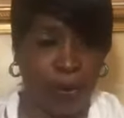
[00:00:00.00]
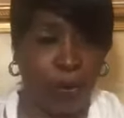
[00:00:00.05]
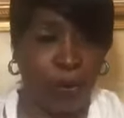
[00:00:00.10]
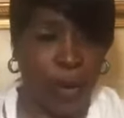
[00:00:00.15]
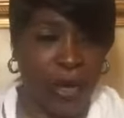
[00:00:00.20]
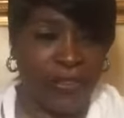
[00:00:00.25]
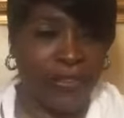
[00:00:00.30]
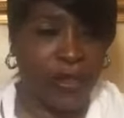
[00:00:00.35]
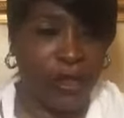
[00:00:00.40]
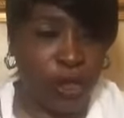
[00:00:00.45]

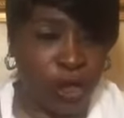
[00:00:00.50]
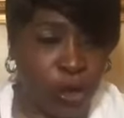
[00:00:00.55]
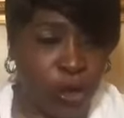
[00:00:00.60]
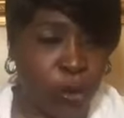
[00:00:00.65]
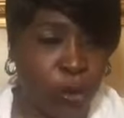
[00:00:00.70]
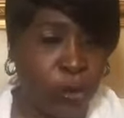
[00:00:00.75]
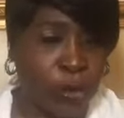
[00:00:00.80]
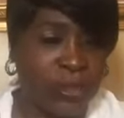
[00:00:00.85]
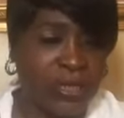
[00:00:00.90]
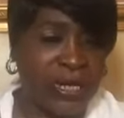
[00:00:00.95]
with
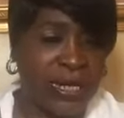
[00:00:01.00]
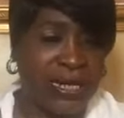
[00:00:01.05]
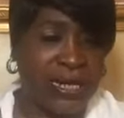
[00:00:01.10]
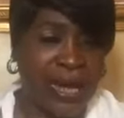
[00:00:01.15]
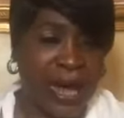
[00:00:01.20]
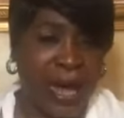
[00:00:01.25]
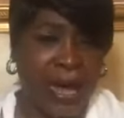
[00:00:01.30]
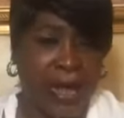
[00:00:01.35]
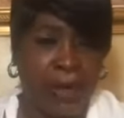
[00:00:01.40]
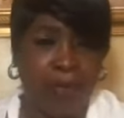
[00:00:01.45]
you
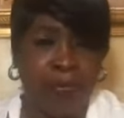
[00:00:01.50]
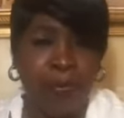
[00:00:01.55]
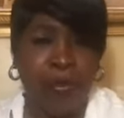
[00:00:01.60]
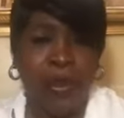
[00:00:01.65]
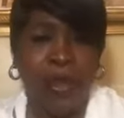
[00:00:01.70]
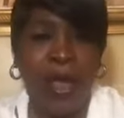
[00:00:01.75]
today.